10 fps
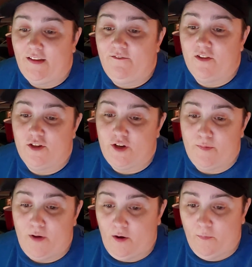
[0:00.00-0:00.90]
for the
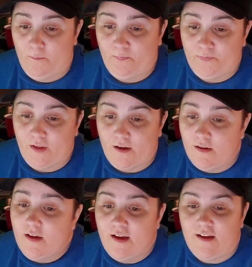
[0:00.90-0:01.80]
trip home.
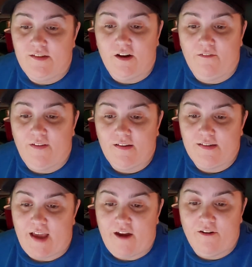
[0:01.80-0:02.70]
Aziraphale
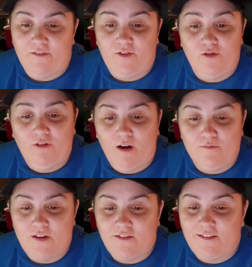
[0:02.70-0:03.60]
scattered a few
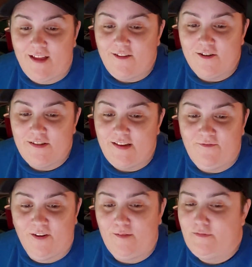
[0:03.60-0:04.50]
crumbs on the leather seat
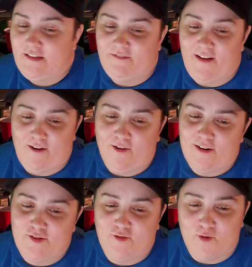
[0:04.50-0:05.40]
for him to devour
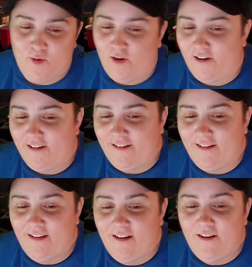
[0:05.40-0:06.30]
as a reward.
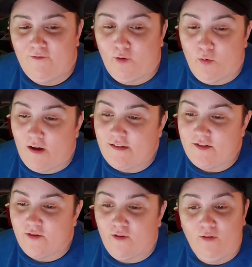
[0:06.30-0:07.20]
For
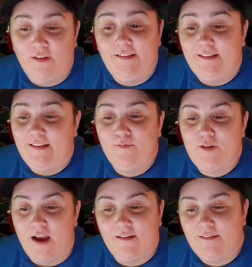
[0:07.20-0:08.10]
once, Crowley didn't
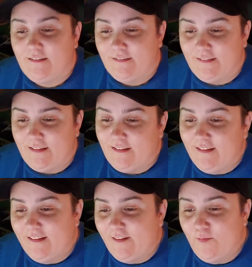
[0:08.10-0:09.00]
object.
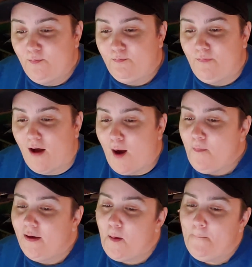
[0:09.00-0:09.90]

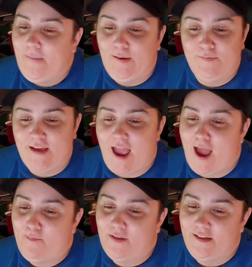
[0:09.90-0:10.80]
Bob beeped
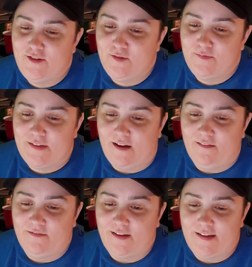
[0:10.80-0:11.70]
happily to
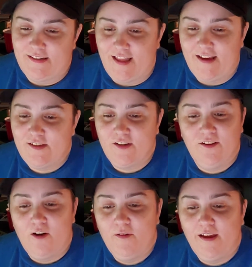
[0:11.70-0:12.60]
himself, his lights
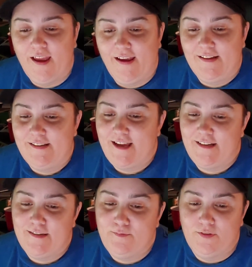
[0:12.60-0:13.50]
glowing a
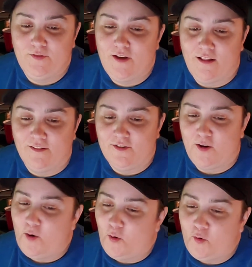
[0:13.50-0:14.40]
contented blue color the
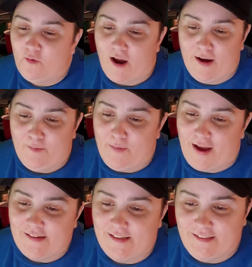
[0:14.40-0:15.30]
whole ride
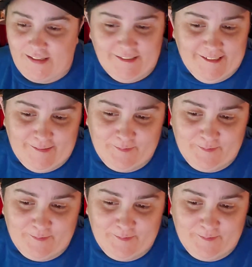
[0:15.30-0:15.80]
back to London.